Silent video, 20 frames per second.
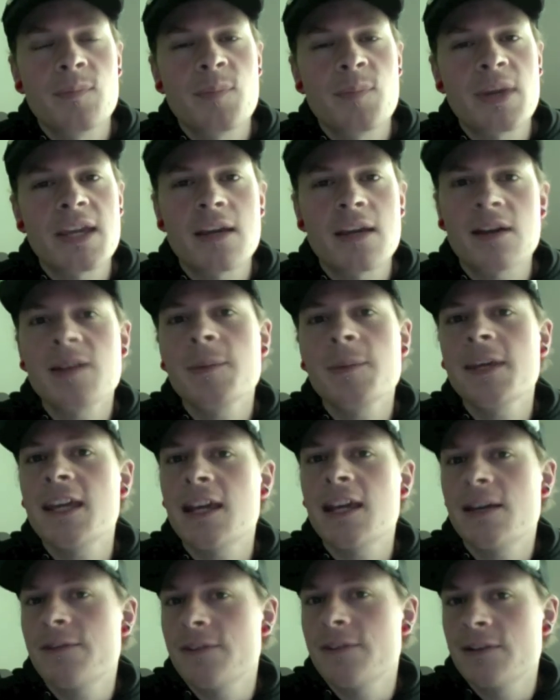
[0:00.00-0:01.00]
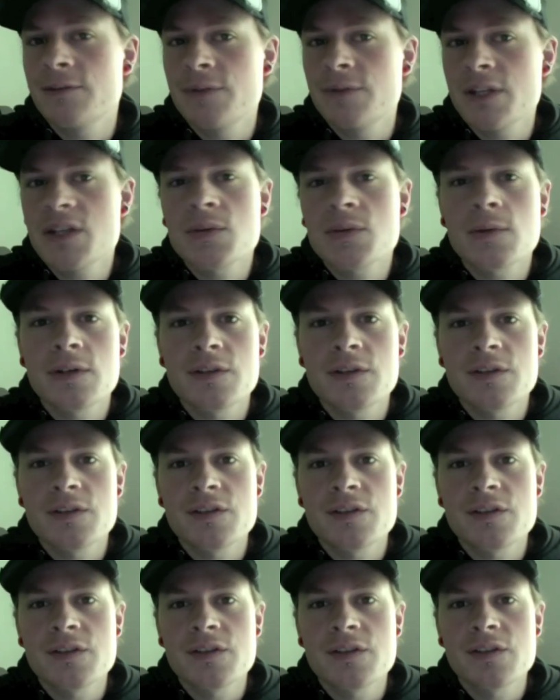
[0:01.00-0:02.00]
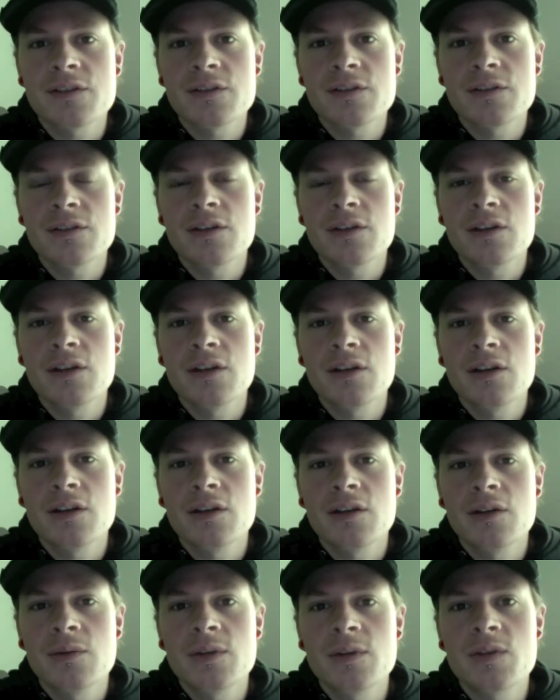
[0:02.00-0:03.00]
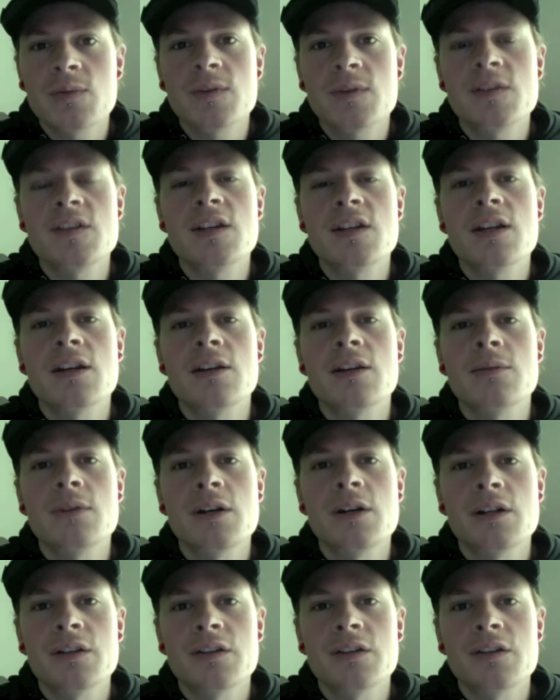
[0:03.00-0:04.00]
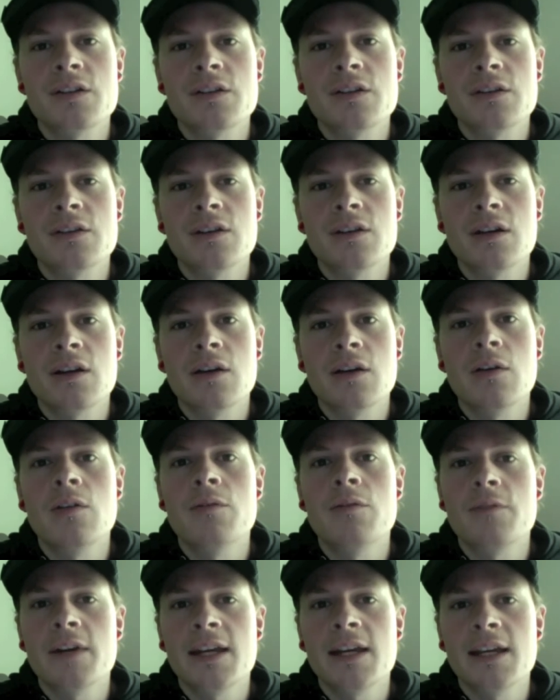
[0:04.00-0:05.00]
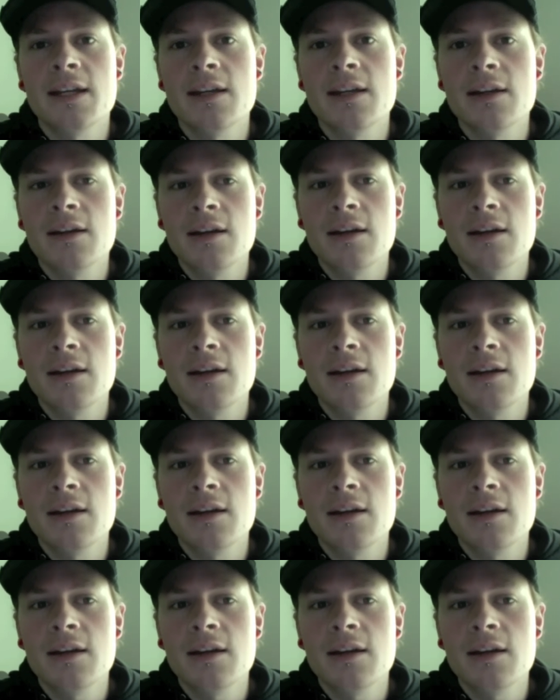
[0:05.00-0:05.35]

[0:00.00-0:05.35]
but you got to be careful of which ones you're going to watch or read.